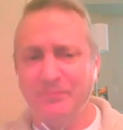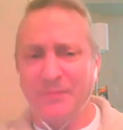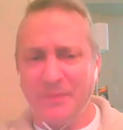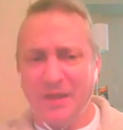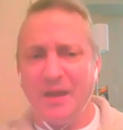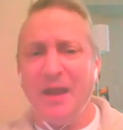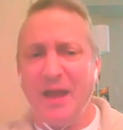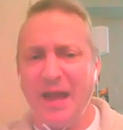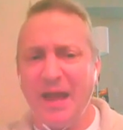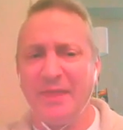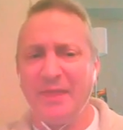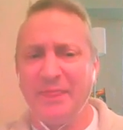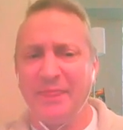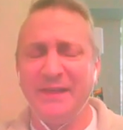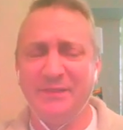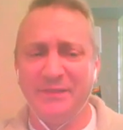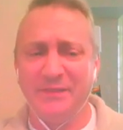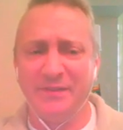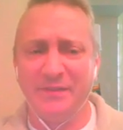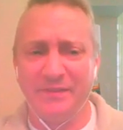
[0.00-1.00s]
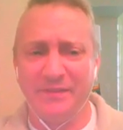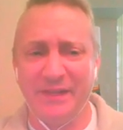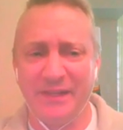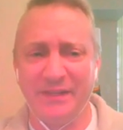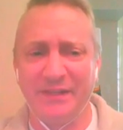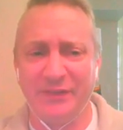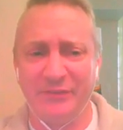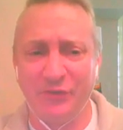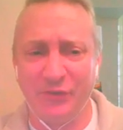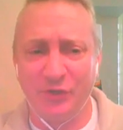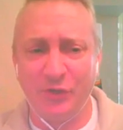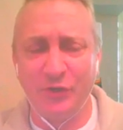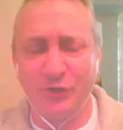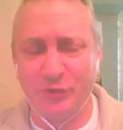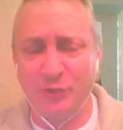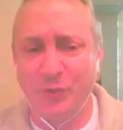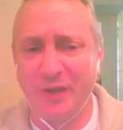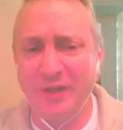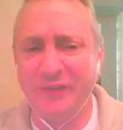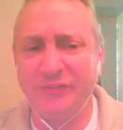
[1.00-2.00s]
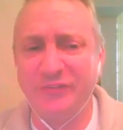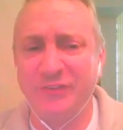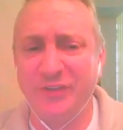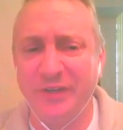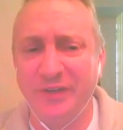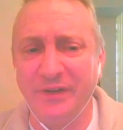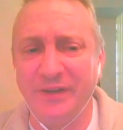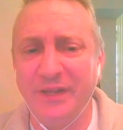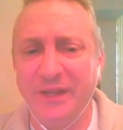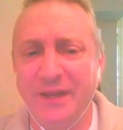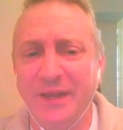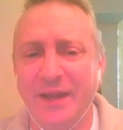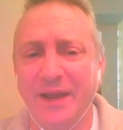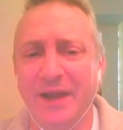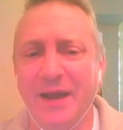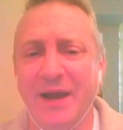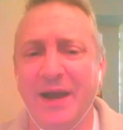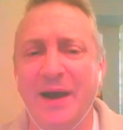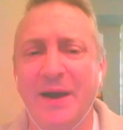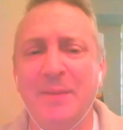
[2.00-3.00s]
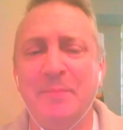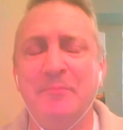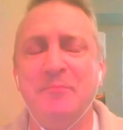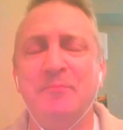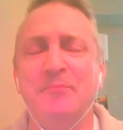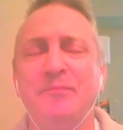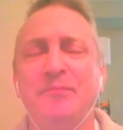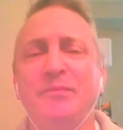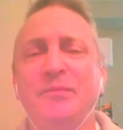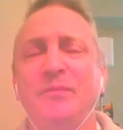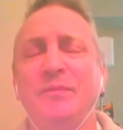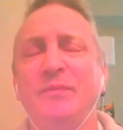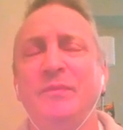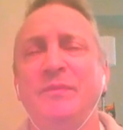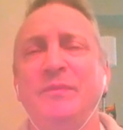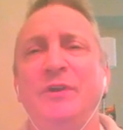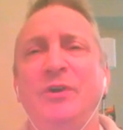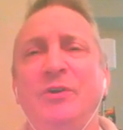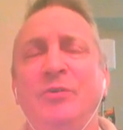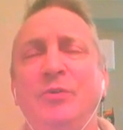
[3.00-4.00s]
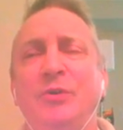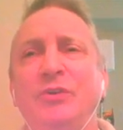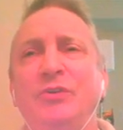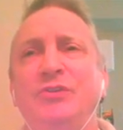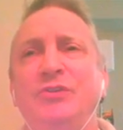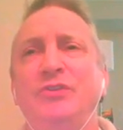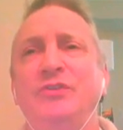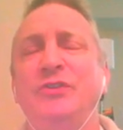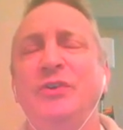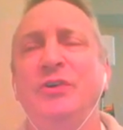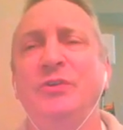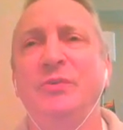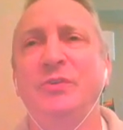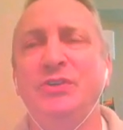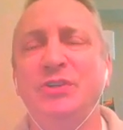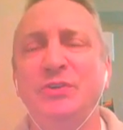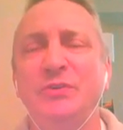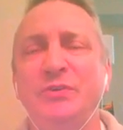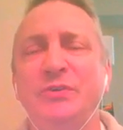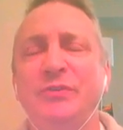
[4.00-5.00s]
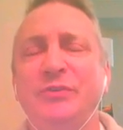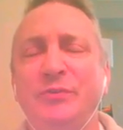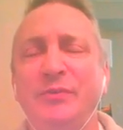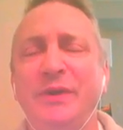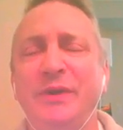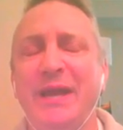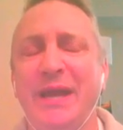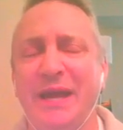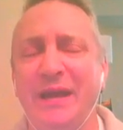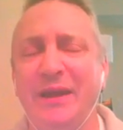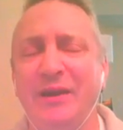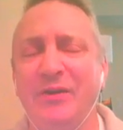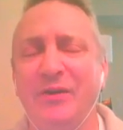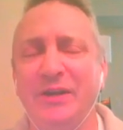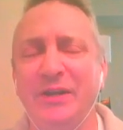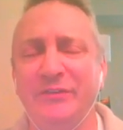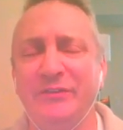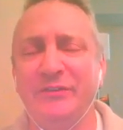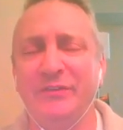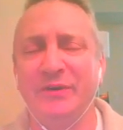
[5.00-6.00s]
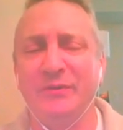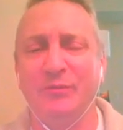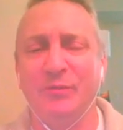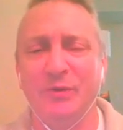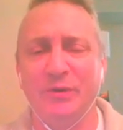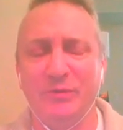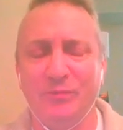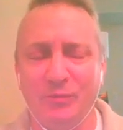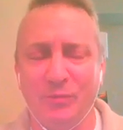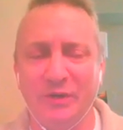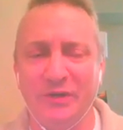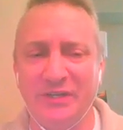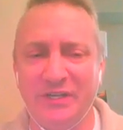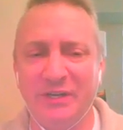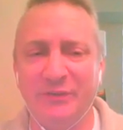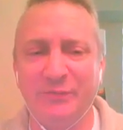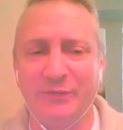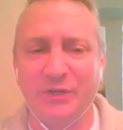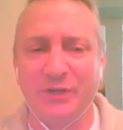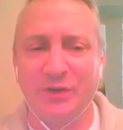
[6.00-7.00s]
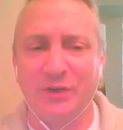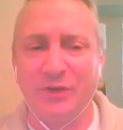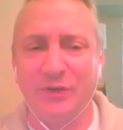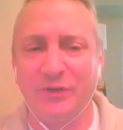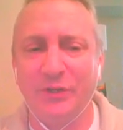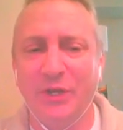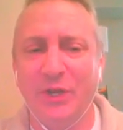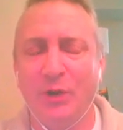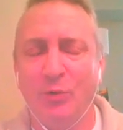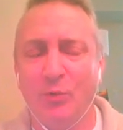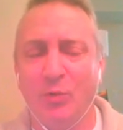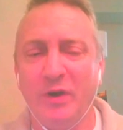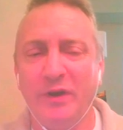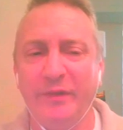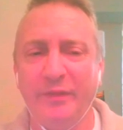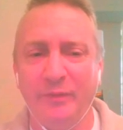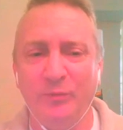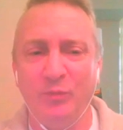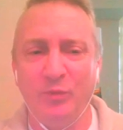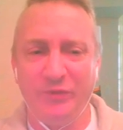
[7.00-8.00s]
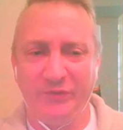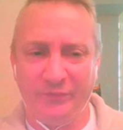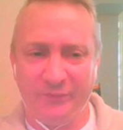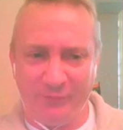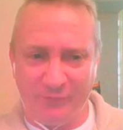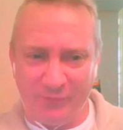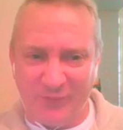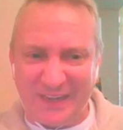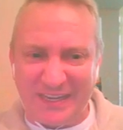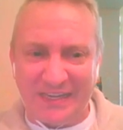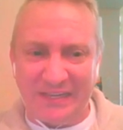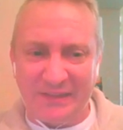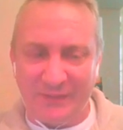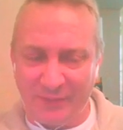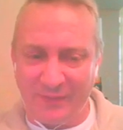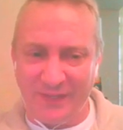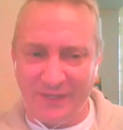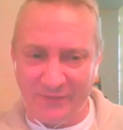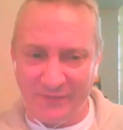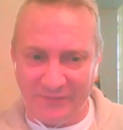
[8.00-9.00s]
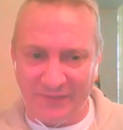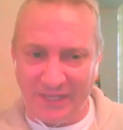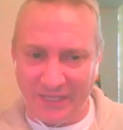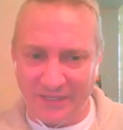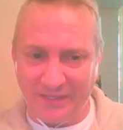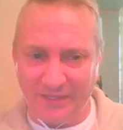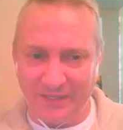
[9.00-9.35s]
I think that it's a good question. There were 2 or 3 areas that were difficult. One of them was fitting things in.